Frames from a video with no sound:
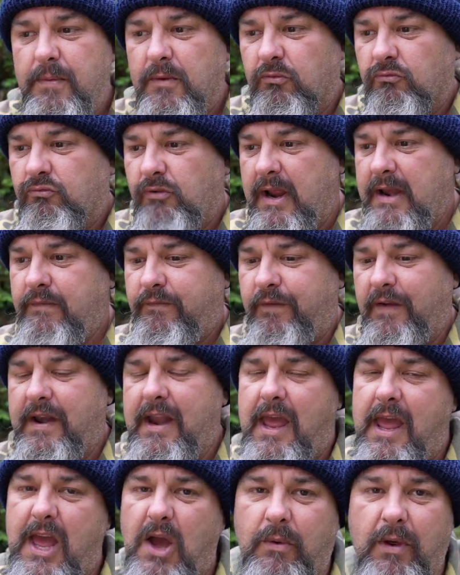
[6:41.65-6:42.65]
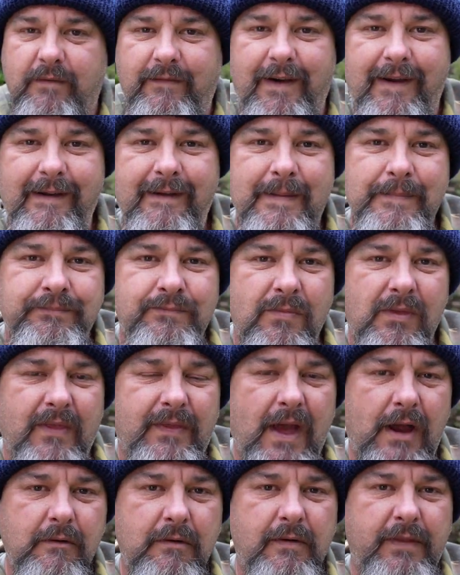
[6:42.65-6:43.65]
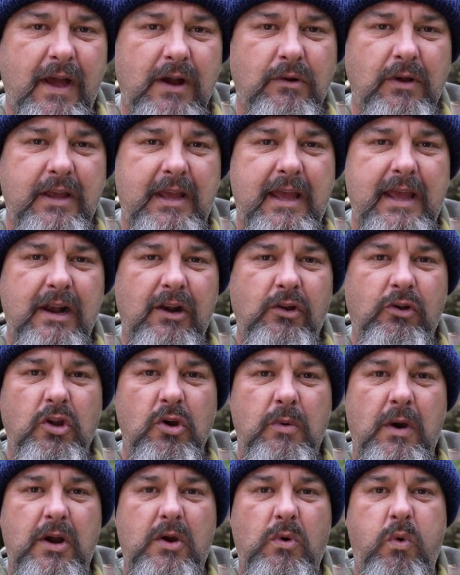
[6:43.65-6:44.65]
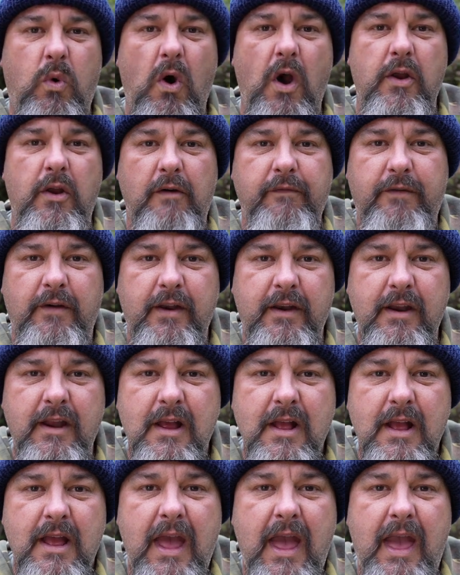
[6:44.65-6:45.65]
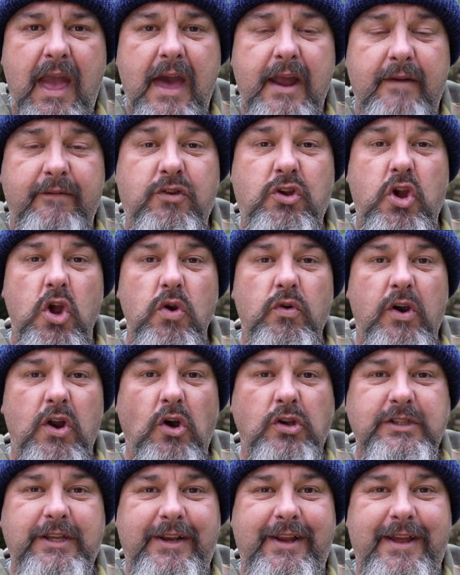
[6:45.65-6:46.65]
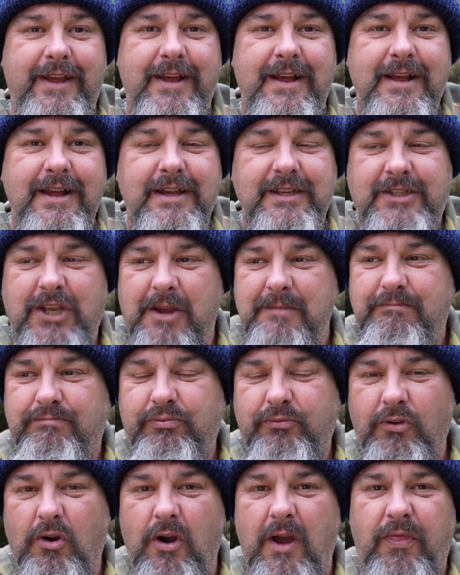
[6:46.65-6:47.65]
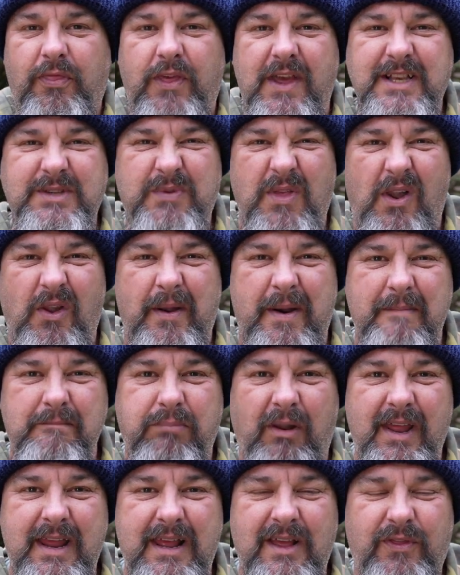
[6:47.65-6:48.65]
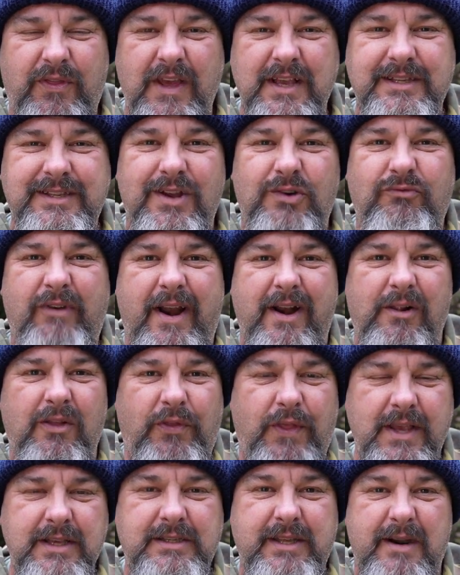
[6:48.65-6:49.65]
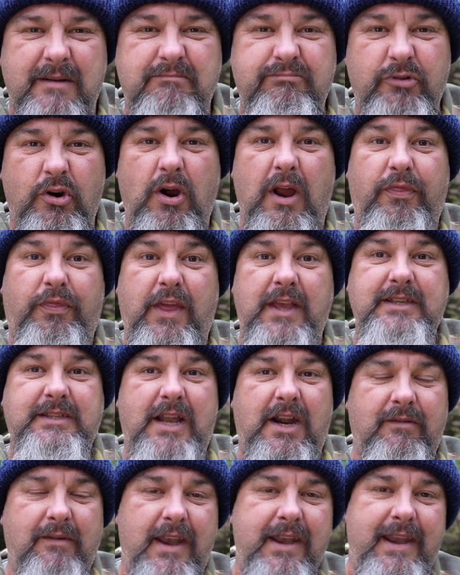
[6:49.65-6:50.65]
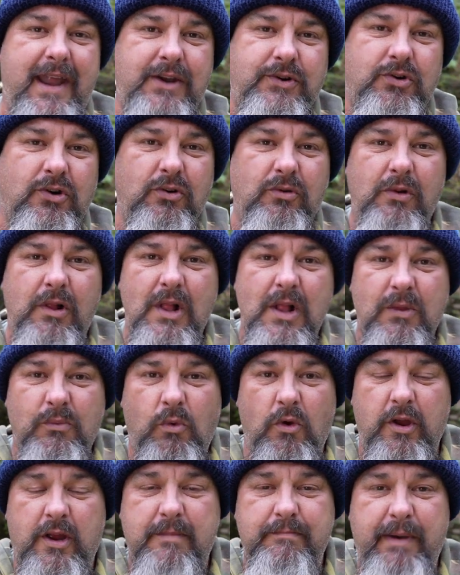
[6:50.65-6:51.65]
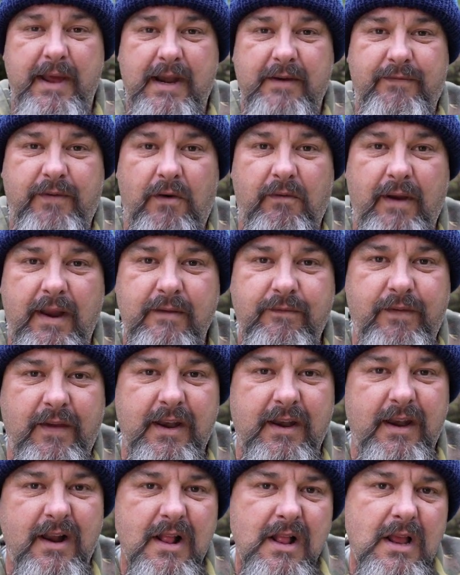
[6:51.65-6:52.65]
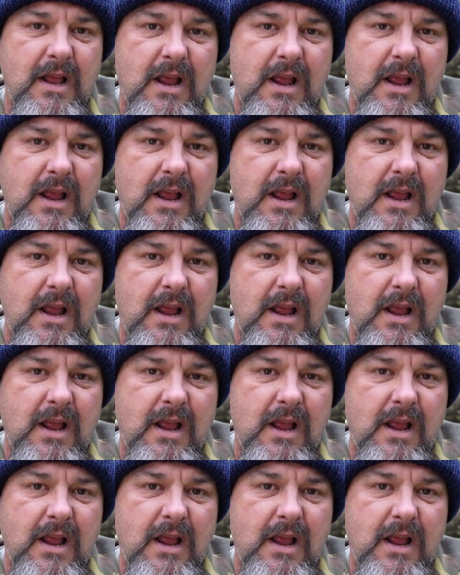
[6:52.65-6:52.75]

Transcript: Redfin, however, they they'll, they'll hit a lure quite often out of curiosity. So bright things with a lot of bling, things that rattle, things that are bright, things that are unnatural, work better for redfin.